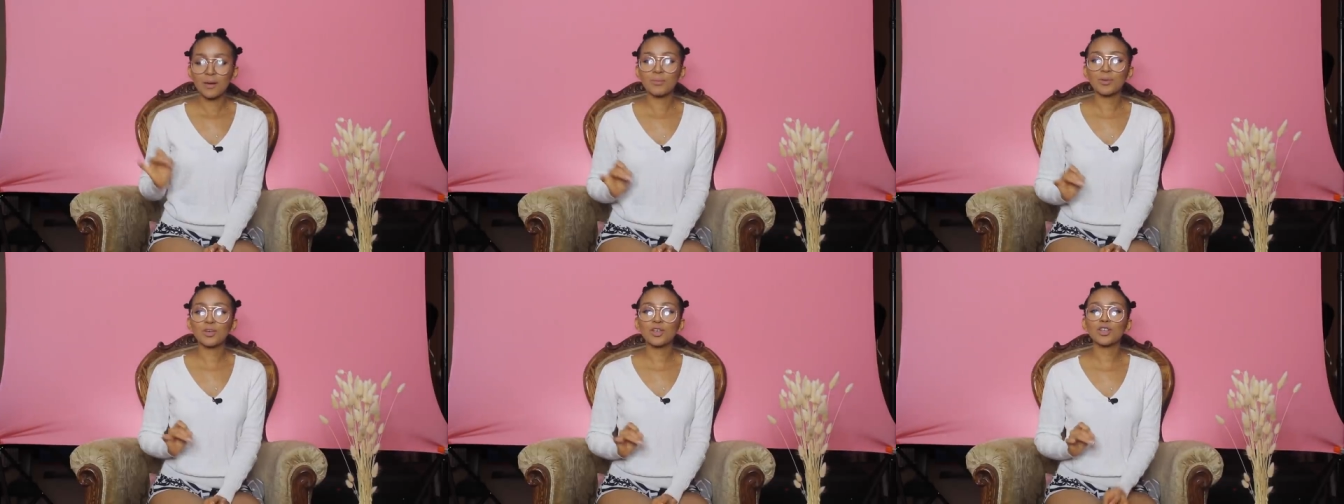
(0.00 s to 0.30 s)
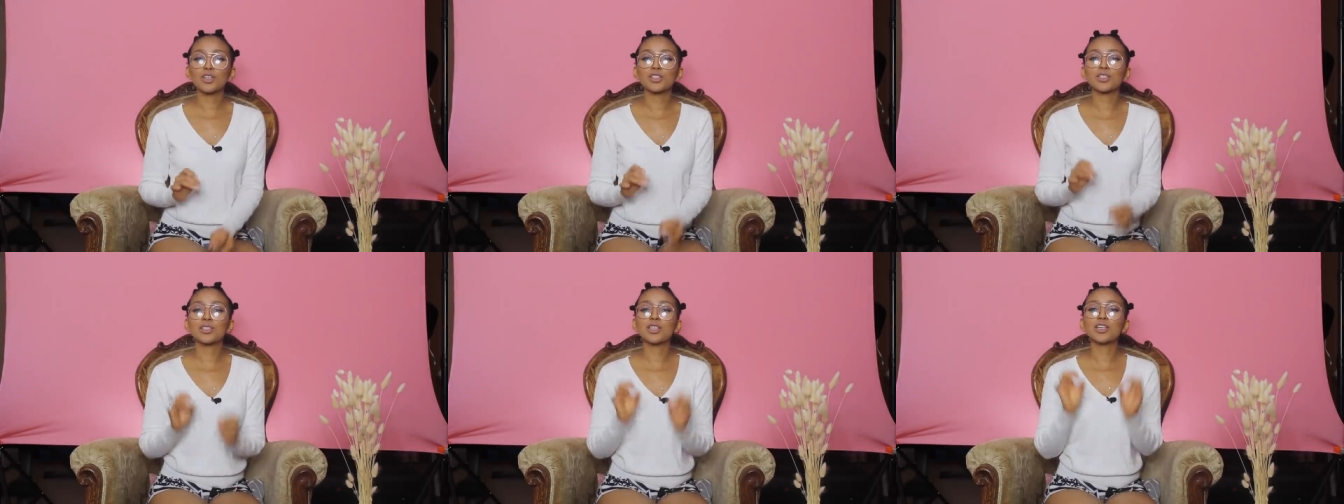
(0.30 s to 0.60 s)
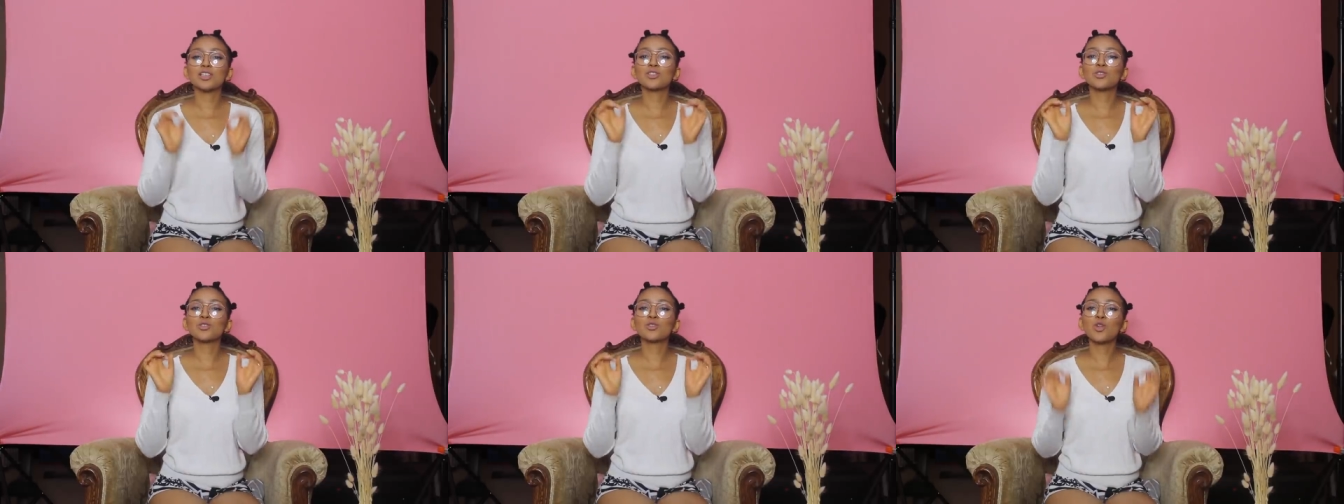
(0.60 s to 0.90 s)
because
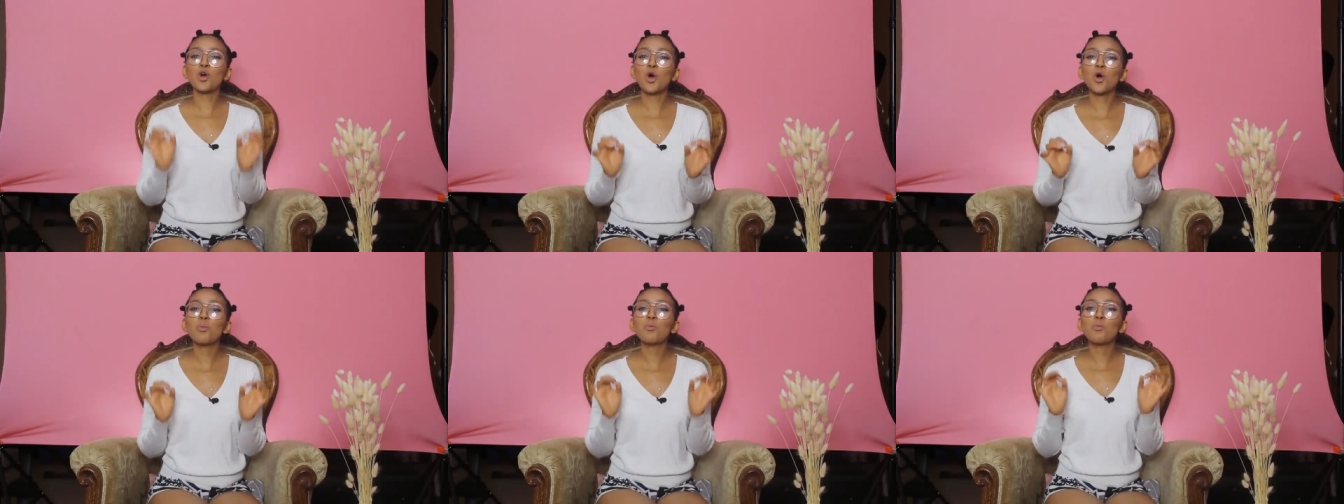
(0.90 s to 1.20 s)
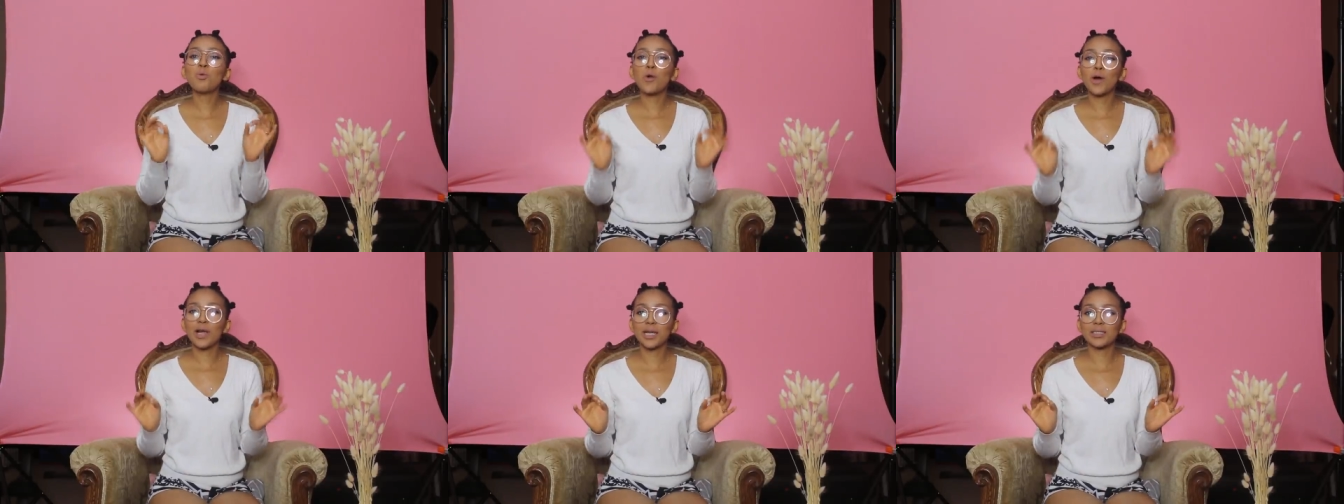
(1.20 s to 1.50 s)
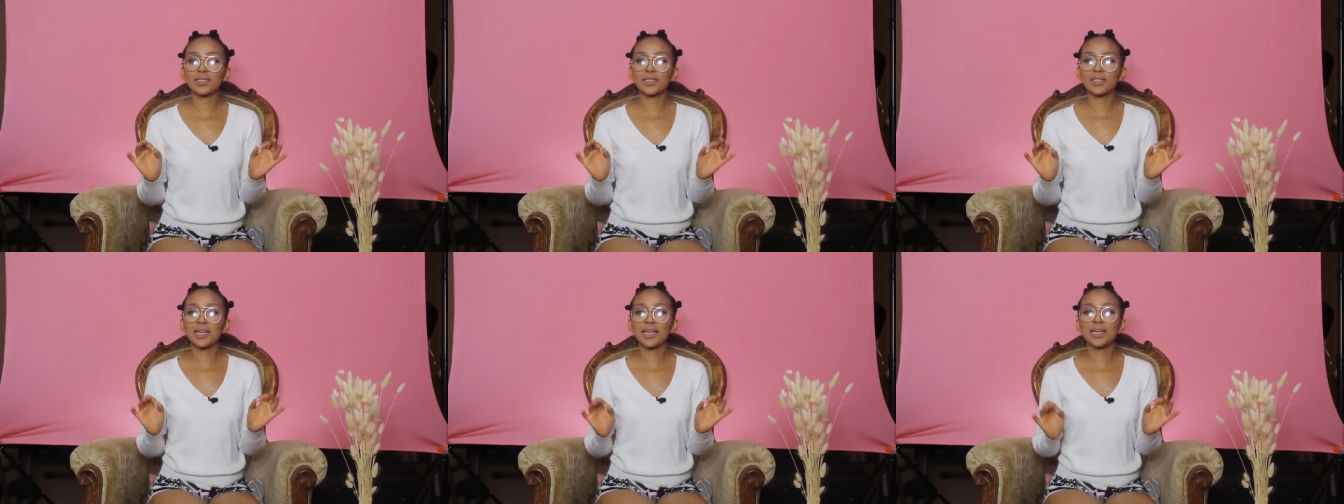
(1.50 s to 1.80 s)
there's no
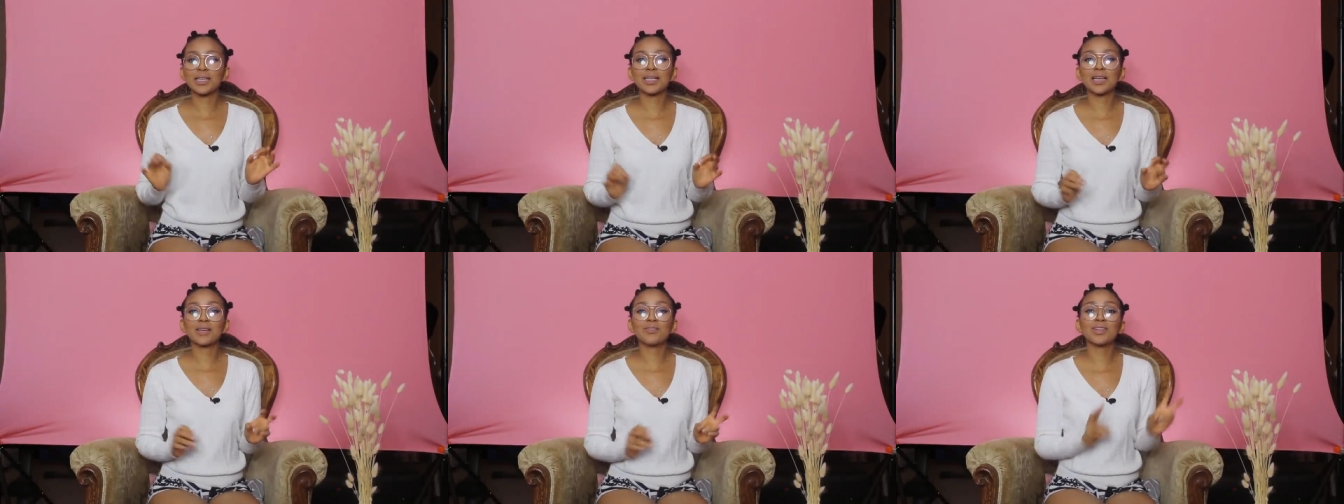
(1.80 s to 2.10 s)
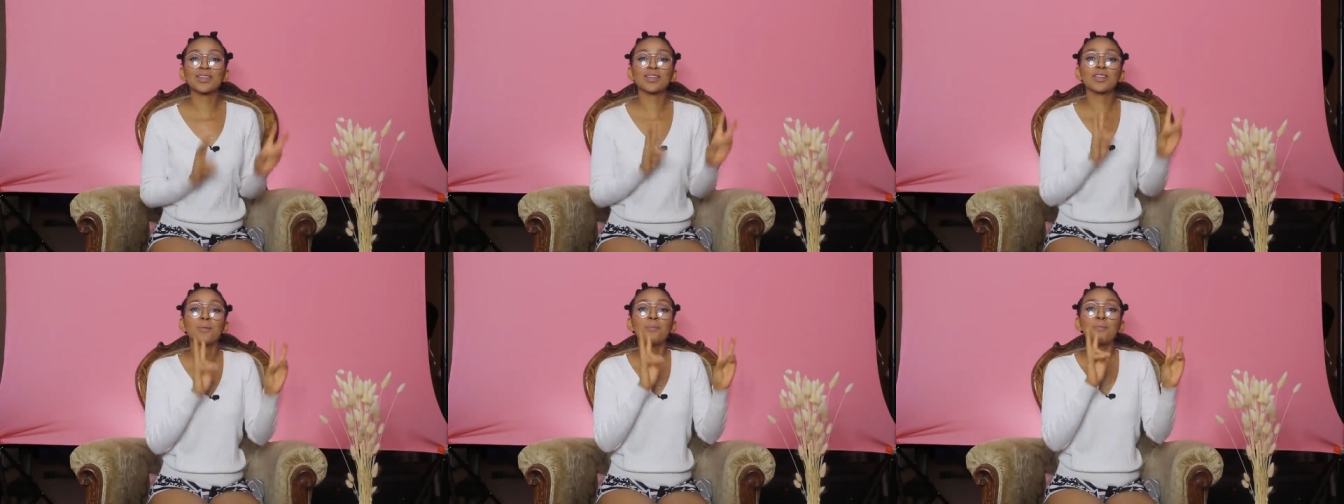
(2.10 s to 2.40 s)
point in giving